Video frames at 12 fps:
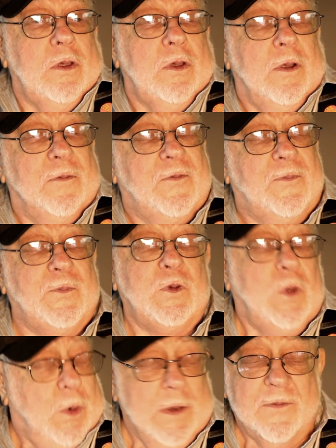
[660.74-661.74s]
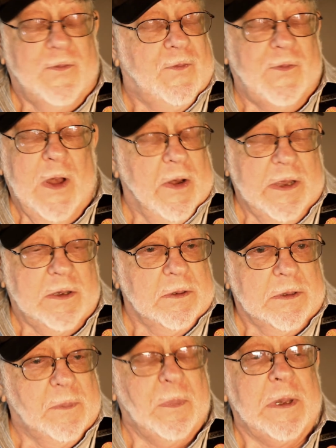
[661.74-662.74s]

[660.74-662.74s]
you're doing very good,